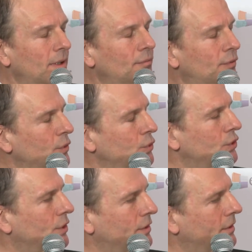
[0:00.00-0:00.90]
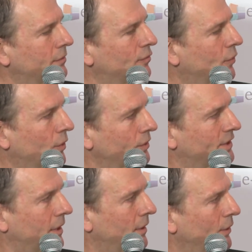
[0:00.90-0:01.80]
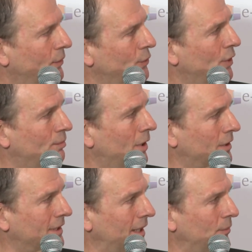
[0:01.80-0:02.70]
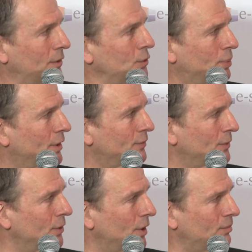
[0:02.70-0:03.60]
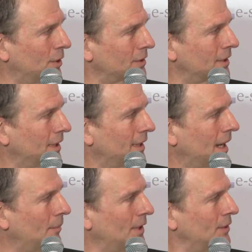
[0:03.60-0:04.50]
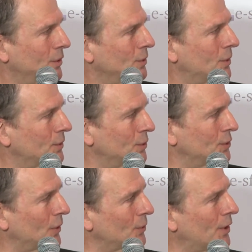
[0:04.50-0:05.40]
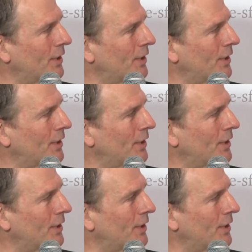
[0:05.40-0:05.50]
infusion for nerve block. And when you perform nerve block, I mean, you don't